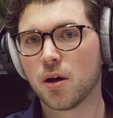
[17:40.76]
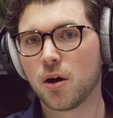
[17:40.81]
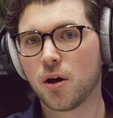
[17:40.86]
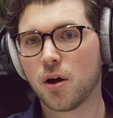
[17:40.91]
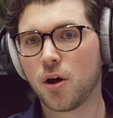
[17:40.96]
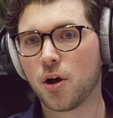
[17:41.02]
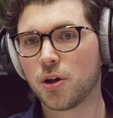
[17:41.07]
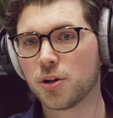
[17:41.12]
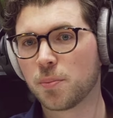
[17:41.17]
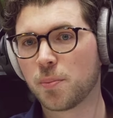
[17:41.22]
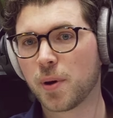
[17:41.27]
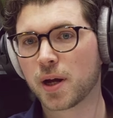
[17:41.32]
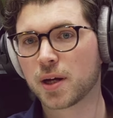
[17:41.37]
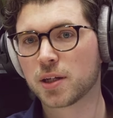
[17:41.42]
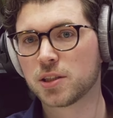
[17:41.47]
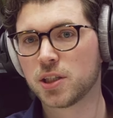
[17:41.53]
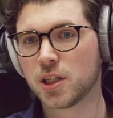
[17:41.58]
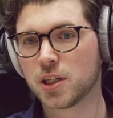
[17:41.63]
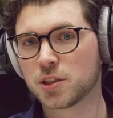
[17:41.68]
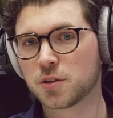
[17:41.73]
all the
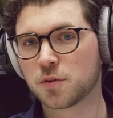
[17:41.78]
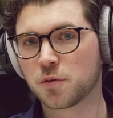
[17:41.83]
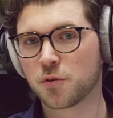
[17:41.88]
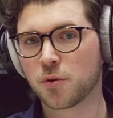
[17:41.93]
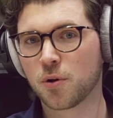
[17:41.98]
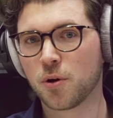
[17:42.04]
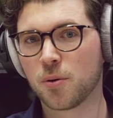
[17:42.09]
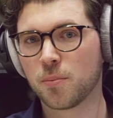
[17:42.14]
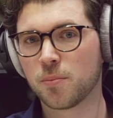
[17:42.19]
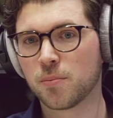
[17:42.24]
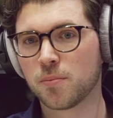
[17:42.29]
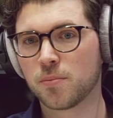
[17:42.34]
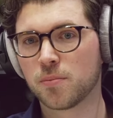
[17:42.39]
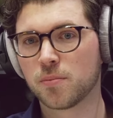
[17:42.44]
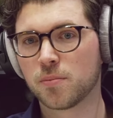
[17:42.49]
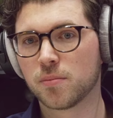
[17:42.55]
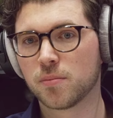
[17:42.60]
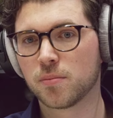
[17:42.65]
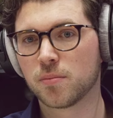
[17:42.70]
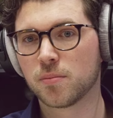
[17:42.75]
packages can
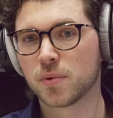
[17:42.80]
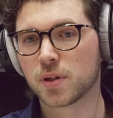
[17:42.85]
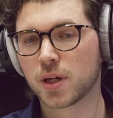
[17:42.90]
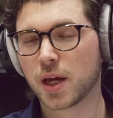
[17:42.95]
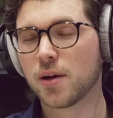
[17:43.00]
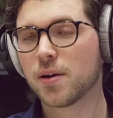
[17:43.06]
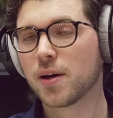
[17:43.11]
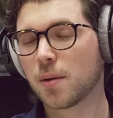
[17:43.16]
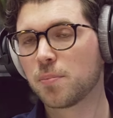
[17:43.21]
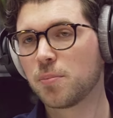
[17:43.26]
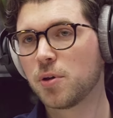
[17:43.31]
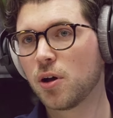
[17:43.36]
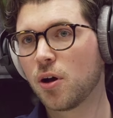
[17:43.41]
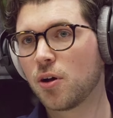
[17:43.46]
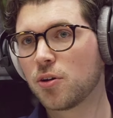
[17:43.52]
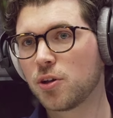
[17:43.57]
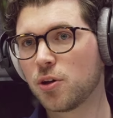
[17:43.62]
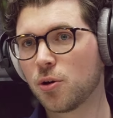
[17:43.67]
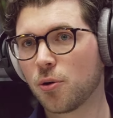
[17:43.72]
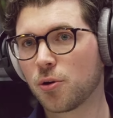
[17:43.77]
you get me all
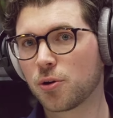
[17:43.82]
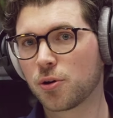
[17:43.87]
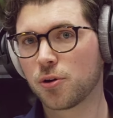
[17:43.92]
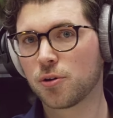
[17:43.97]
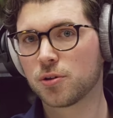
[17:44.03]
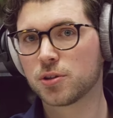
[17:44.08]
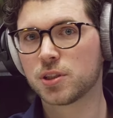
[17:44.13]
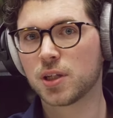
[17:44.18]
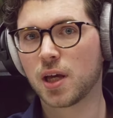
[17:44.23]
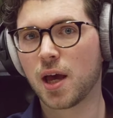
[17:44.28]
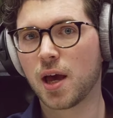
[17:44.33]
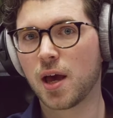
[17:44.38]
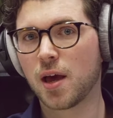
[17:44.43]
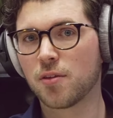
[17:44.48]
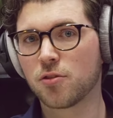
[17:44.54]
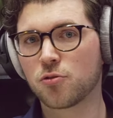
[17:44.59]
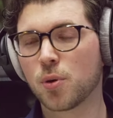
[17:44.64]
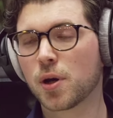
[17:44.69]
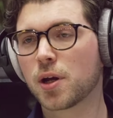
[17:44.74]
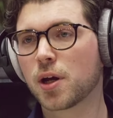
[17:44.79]
the orders
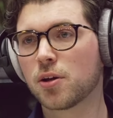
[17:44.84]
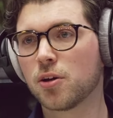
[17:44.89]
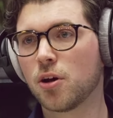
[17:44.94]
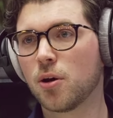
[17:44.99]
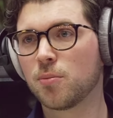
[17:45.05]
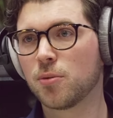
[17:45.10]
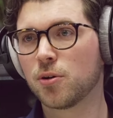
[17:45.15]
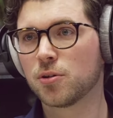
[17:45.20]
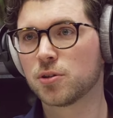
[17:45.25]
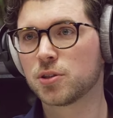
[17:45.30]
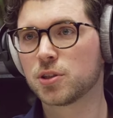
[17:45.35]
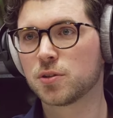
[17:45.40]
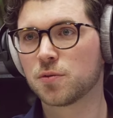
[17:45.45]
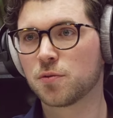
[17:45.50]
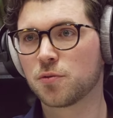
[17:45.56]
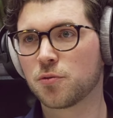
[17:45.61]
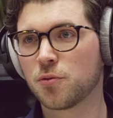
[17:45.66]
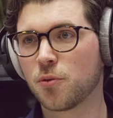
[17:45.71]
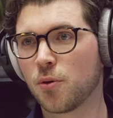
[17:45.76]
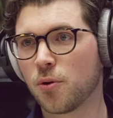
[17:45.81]
and tracking numbers
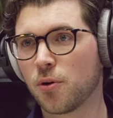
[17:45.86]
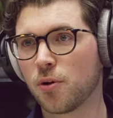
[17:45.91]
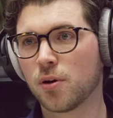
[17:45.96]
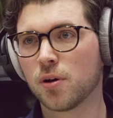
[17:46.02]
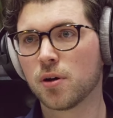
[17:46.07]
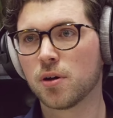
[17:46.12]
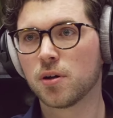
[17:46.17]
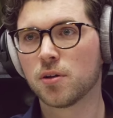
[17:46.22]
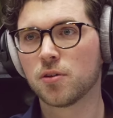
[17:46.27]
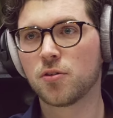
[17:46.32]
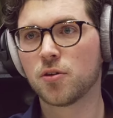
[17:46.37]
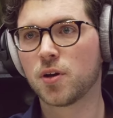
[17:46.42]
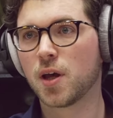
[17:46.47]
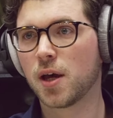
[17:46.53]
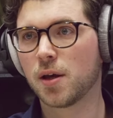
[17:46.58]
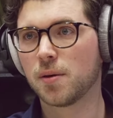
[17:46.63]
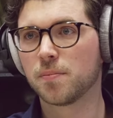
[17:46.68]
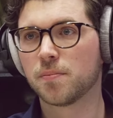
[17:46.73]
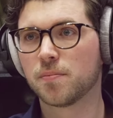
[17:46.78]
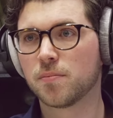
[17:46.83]
for
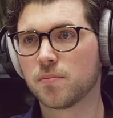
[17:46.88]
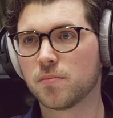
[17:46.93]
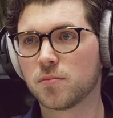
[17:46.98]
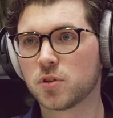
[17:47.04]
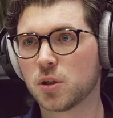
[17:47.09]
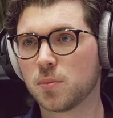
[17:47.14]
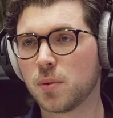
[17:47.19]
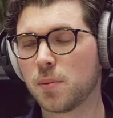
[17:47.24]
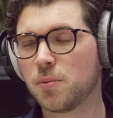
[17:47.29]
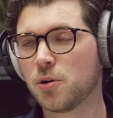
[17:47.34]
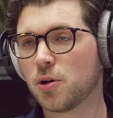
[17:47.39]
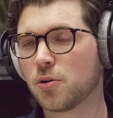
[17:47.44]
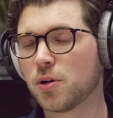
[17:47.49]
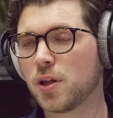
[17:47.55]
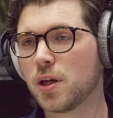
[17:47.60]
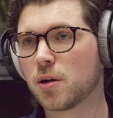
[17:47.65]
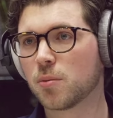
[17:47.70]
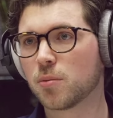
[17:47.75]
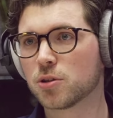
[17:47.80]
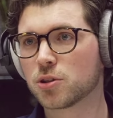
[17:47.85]
today? So maybe you're an
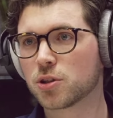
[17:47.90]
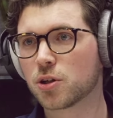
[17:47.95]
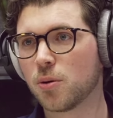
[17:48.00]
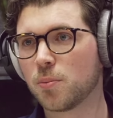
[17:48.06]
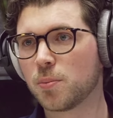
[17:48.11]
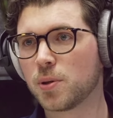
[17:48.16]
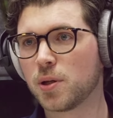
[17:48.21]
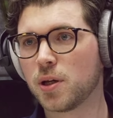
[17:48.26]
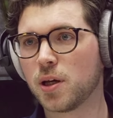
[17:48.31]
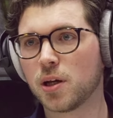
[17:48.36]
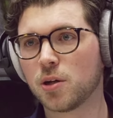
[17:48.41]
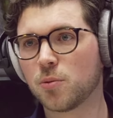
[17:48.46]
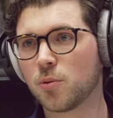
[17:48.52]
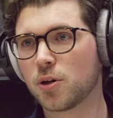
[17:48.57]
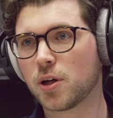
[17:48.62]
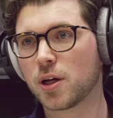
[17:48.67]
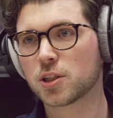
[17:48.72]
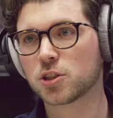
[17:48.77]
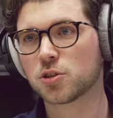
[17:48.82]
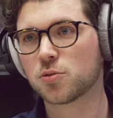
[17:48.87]
e-commerce company and you want
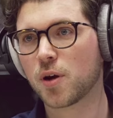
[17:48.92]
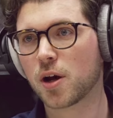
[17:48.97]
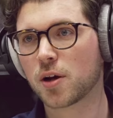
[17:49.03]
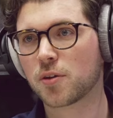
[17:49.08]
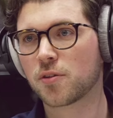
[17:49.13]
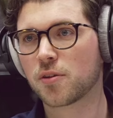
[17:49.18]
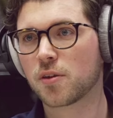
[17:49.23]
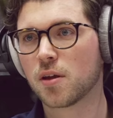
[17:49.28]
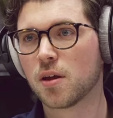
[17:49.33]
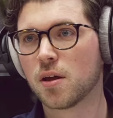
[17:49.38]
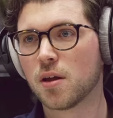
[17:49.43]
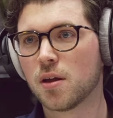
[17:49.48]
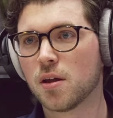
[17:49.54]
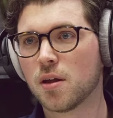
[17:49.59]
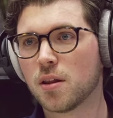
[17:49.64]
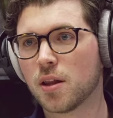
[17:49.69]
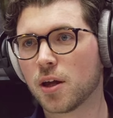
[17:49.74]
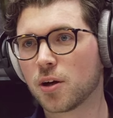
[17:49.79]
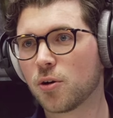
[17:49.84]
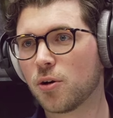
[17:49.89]
to extract
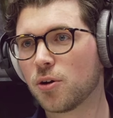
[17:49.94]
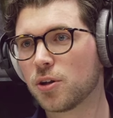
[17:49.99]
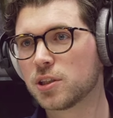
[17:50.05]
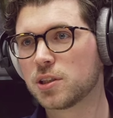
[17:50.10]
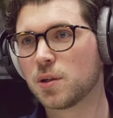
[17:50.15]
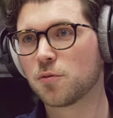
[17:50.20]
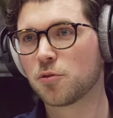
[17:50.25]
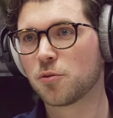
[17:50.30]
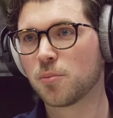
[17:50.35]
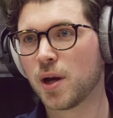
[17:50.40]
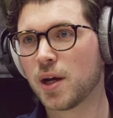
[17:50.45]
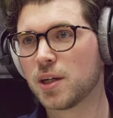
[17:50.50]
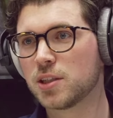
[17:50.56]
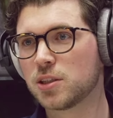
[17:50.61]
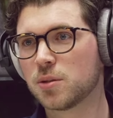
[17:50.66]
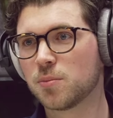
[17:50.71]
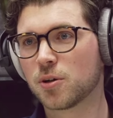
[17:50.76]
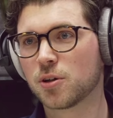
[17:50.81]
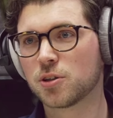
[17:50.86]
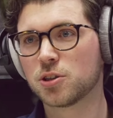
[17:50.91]
like all this
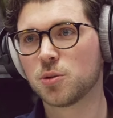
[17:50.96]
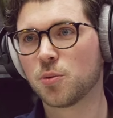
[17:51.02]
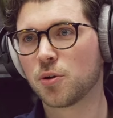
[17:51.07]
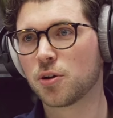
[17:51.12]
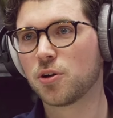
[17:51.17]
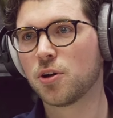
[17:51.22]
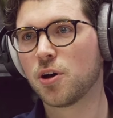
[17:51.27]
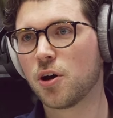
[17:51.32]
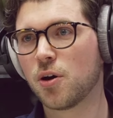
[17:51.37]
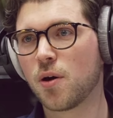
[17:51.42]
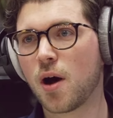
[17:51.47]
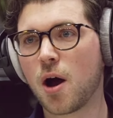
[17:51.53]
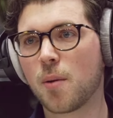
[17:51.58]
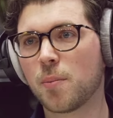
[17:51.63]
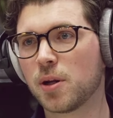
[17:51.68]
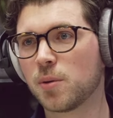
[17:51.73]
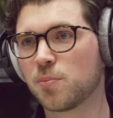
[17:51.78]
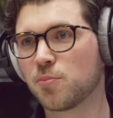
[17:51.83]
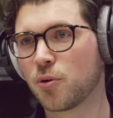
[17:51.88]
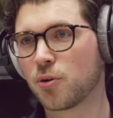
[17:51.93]
information because you want to know how
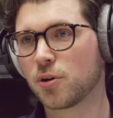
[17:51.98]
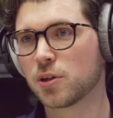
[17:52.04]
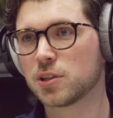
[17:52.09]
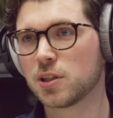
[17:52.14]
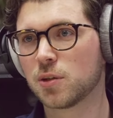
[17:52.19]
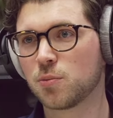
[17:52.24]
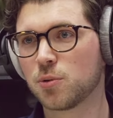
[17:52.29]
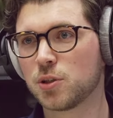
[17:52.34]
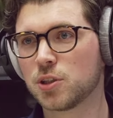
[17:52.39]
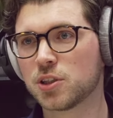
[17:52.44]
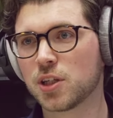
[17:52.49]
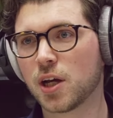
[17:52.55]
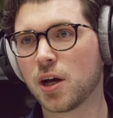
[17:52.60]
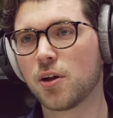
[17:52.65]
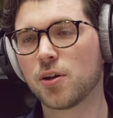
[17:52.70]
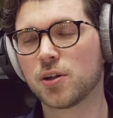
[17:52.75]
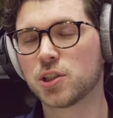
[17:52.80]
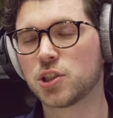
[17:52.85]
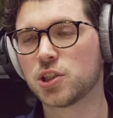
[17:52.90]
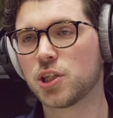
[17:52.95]
many products that we
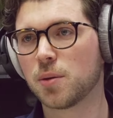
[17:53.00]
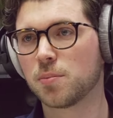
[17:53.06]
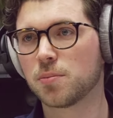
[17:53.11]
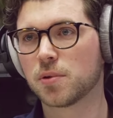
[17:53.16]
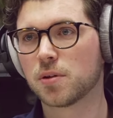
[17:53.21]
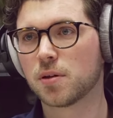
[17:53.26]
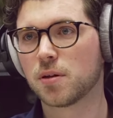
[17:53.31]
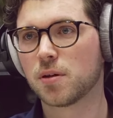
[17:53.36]
sell and shipped.